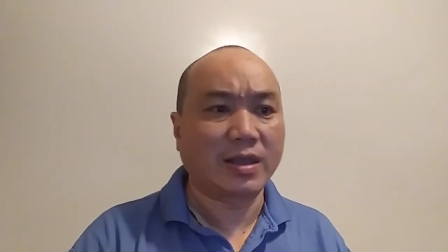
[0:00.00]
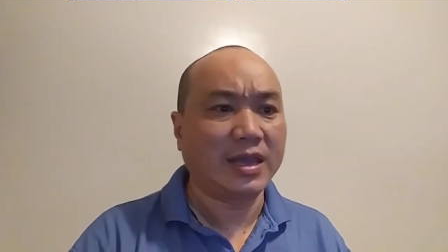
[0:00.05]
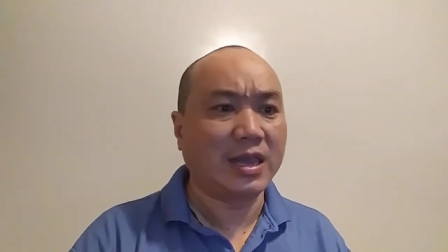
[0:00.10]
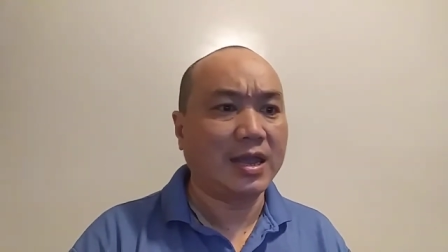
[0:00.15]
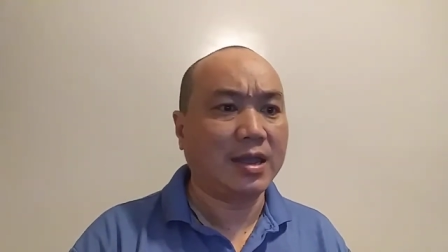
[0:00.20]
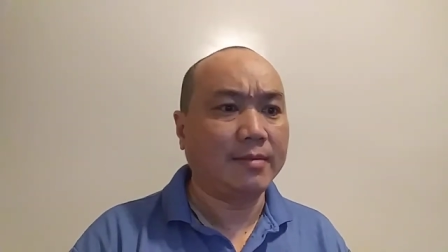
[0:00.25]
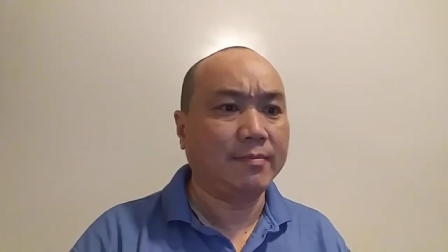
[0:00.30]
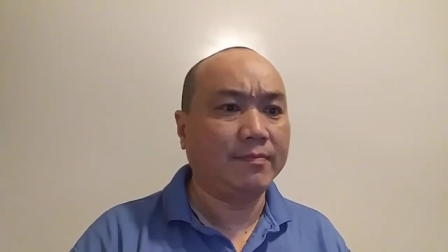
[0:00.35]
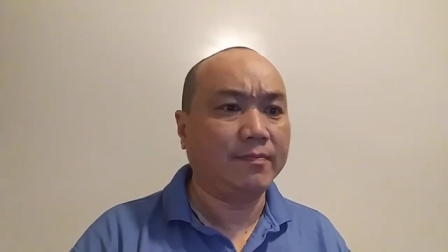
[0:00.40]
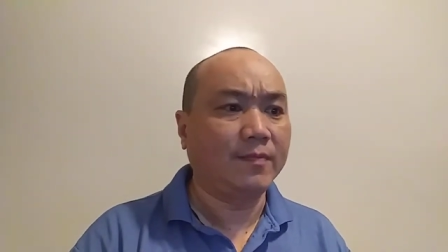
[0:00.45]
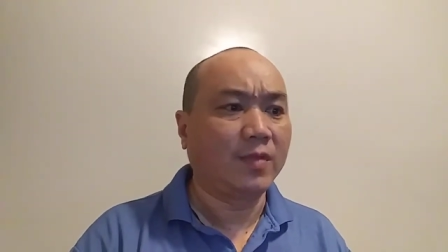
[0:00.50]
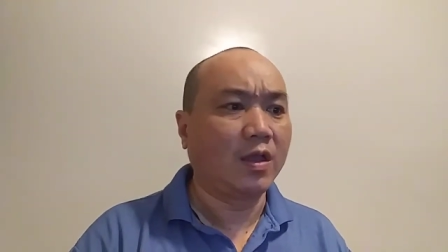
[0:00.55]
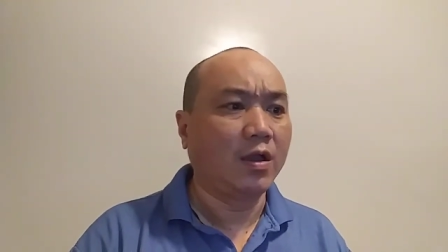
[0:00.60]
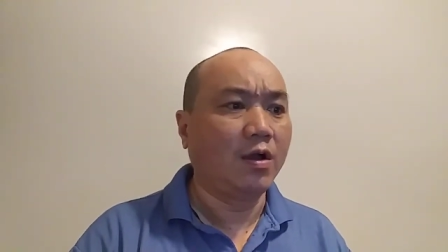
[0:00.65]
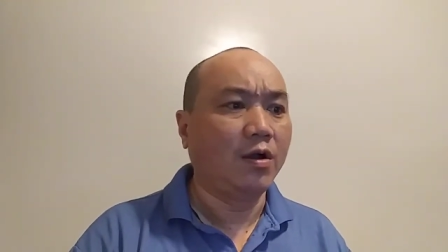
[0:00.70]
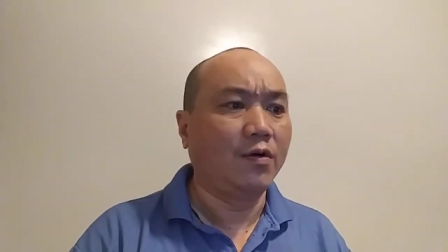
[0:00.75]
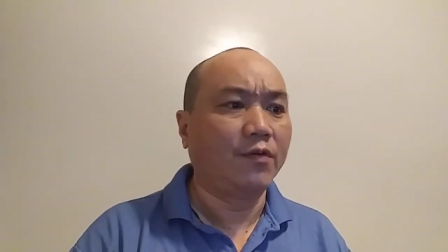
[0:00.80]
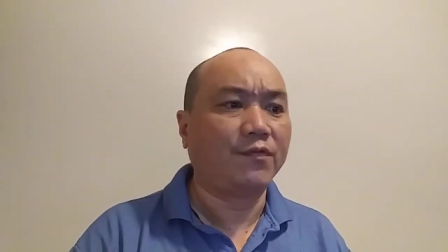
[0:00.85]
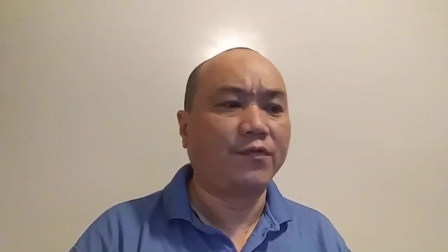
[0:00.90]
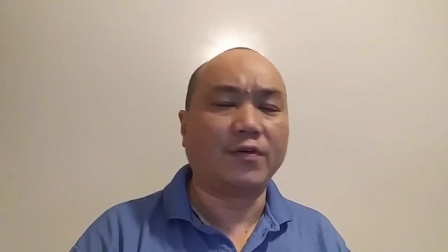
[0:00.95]
a.m.
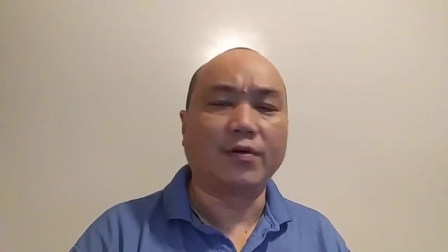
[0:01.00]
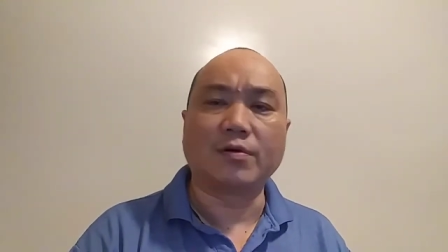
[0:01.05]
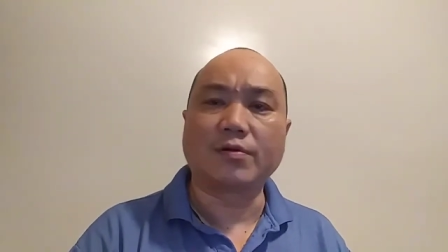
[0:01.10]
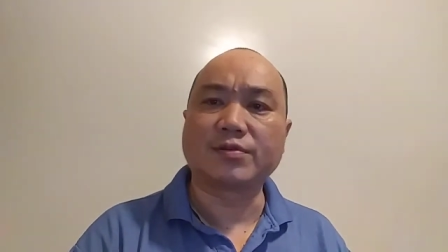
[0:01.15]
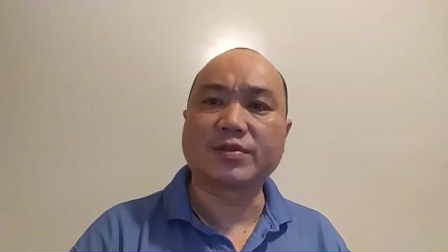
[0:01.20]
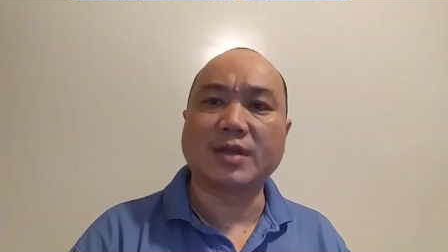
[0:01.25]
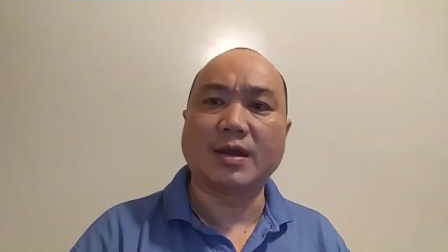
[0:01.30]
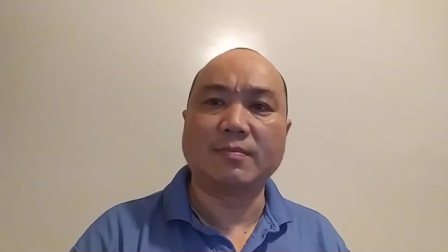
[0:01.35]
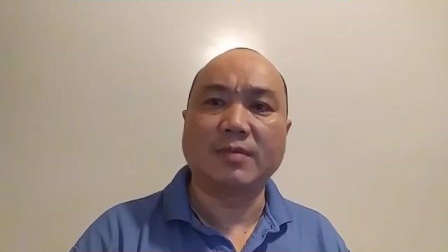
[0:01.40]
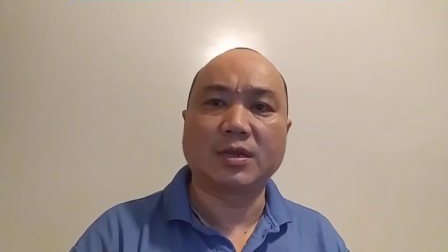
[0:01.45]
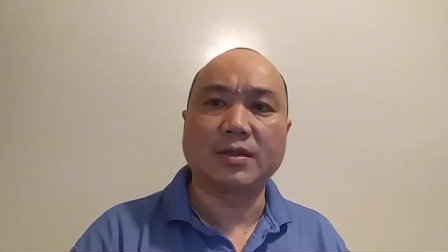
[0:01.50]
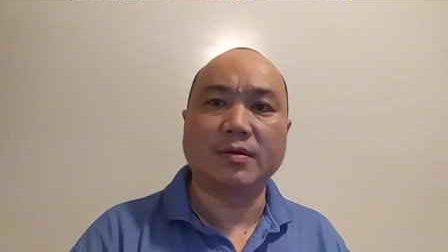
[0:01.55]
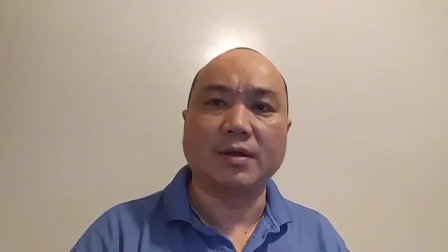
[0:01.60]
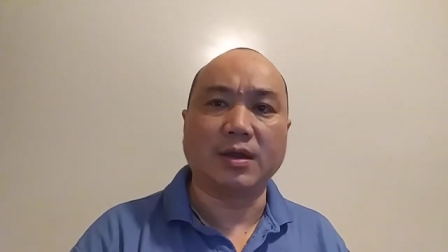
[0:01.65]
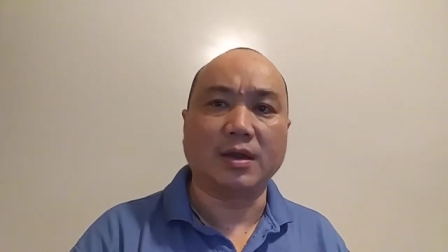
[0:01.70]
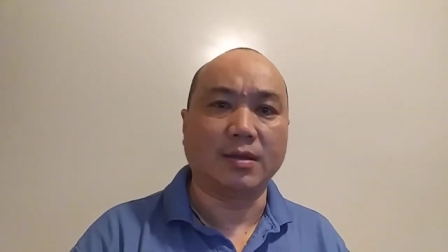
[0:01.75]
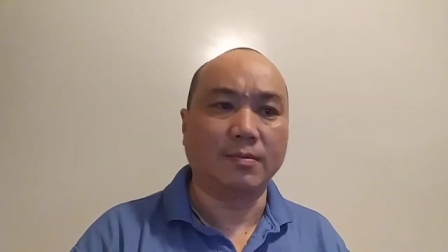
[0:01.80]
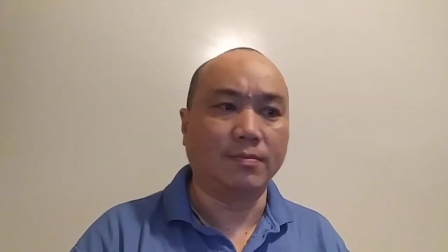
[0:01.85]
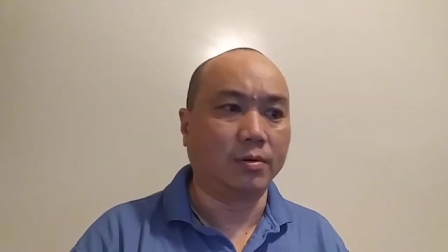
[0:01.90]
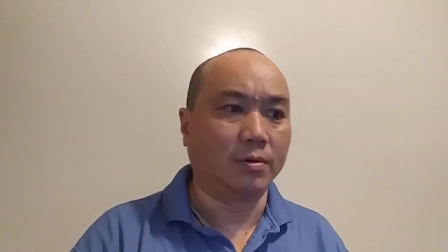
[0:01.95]
for summer
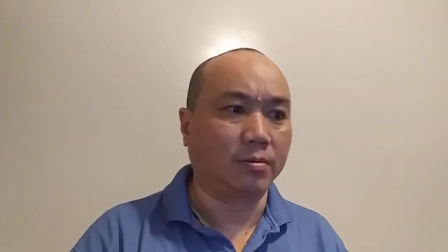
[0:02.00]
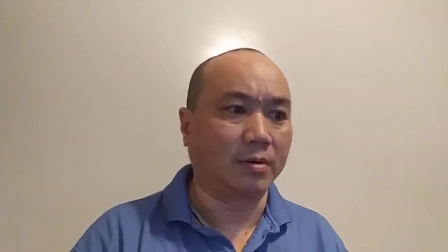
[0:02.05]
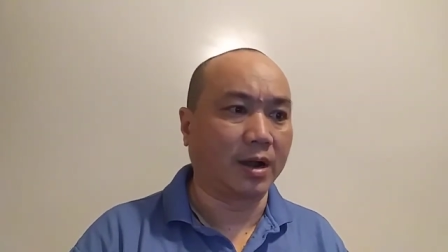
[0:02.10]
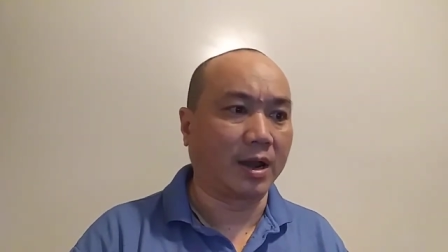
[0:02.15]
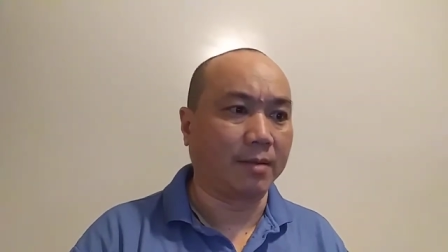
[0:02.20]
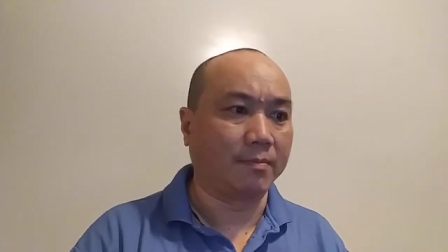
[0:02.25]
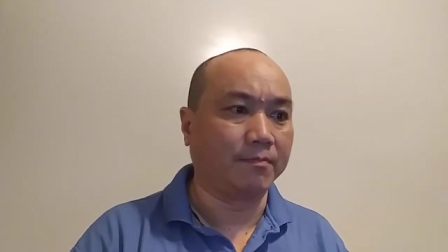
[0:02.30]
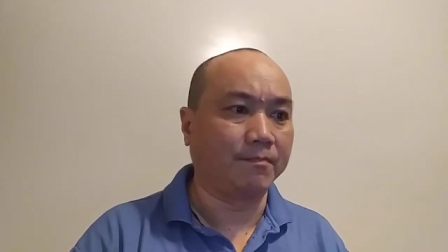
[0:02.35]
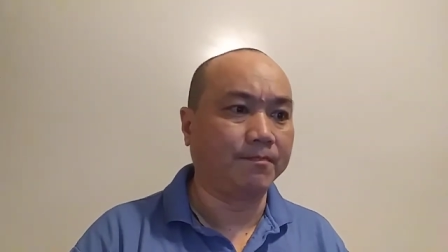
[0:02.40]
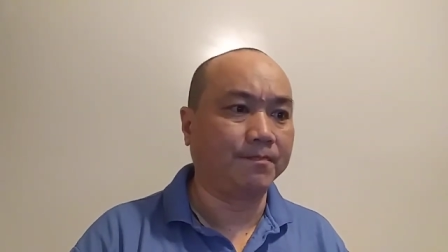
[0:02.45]
training program.